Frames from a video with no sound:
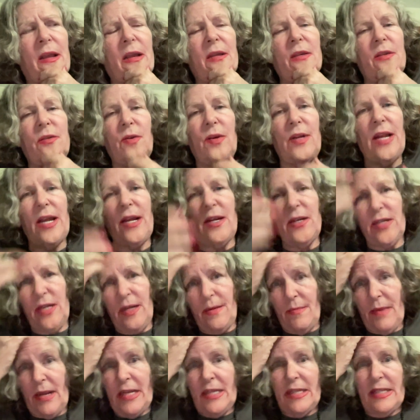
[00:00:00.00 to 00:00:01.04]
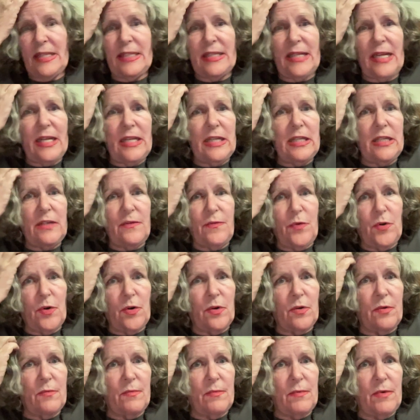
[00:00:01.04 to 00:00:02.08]
so it actually made sense
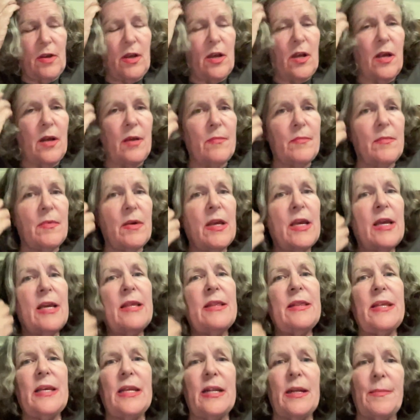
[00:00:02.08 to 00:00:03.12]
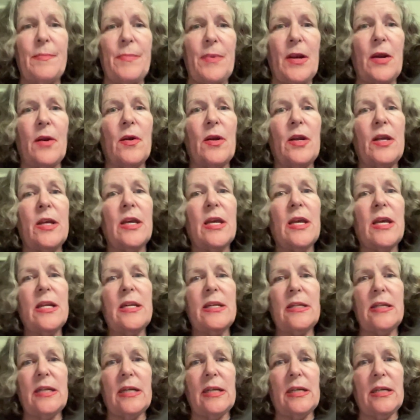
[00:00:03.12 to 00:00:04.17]
for Theda Bara
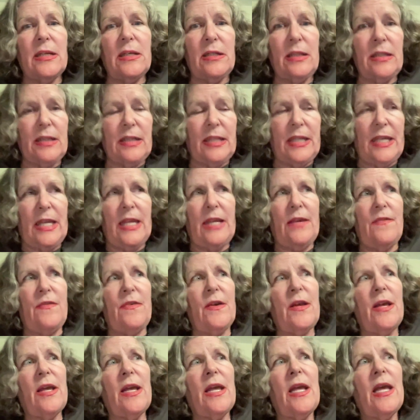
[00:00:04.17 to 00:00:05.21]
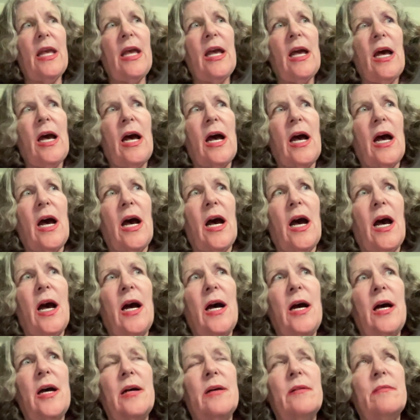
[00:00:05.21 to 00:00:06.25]
to leave
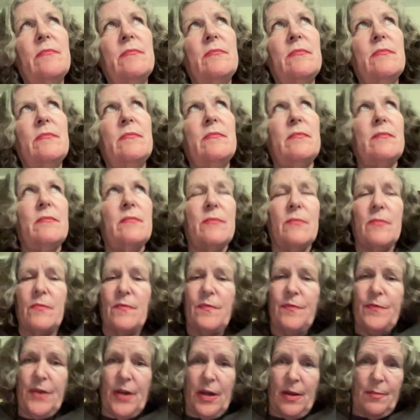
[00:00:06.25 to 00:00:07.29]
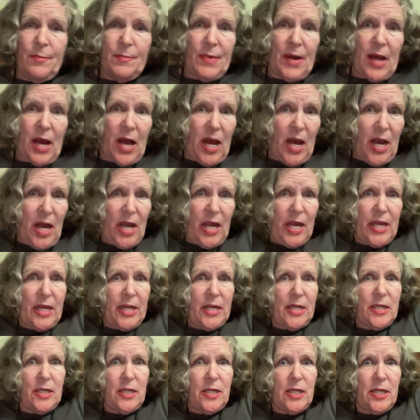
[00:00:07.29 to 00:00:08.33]
um, film
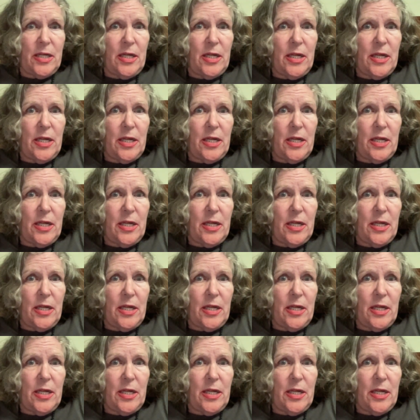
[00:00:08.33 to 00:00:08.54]
behind